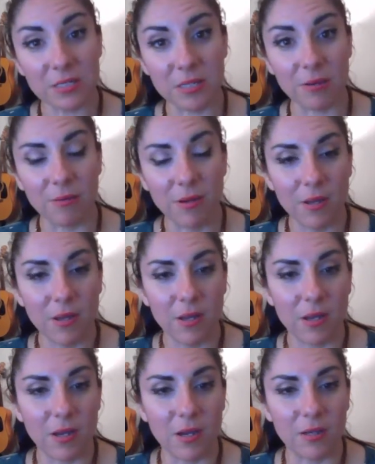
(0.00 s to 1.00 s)
So
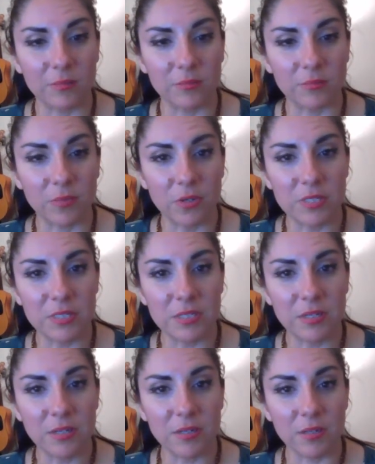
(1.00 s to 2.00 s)
you can
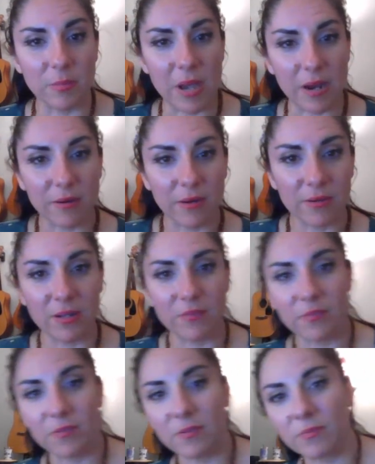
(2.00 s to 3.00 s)
see in the
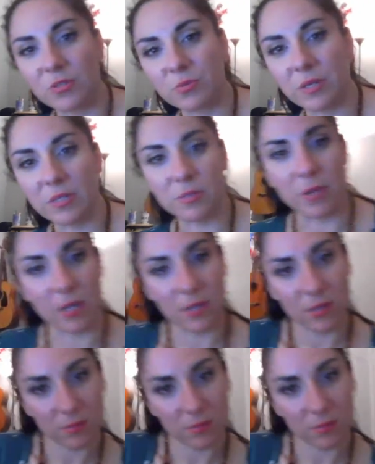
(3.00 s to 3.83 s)
background, which way? This way.